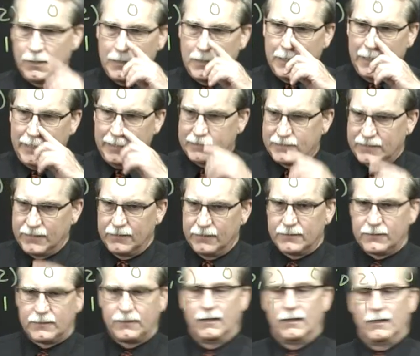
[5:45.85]
And since
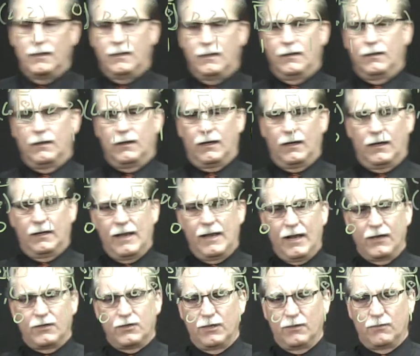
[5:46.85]
a
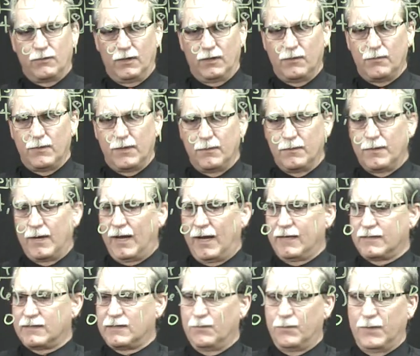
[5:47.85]
Nash equilibrium has
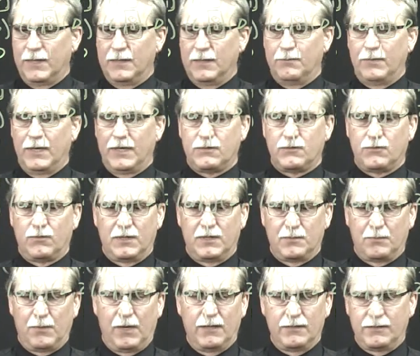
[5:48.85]
to be best
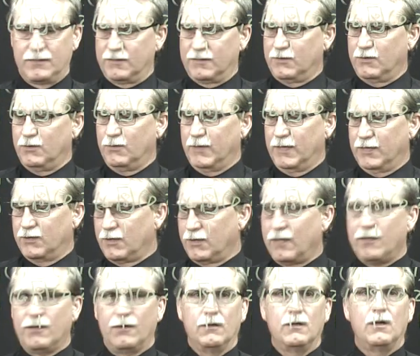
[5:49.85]
responses to each
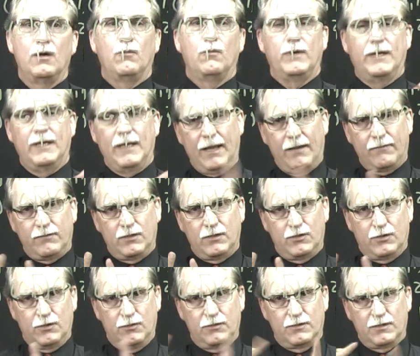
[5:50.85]
other, we have to
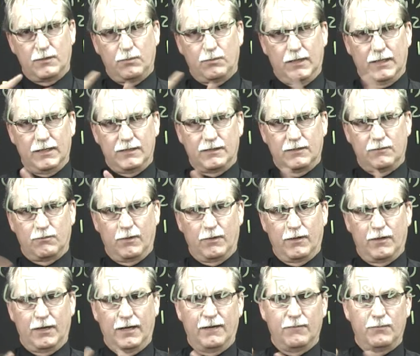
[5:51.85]
choose the places where
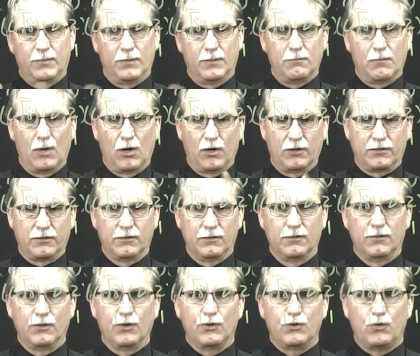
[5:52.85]
they have been marked
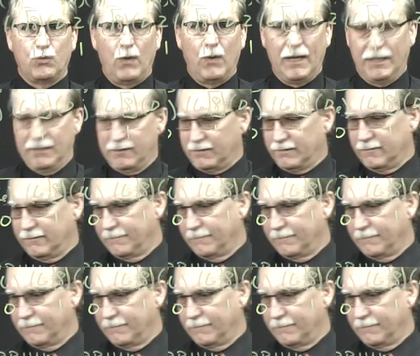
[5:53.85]
twice.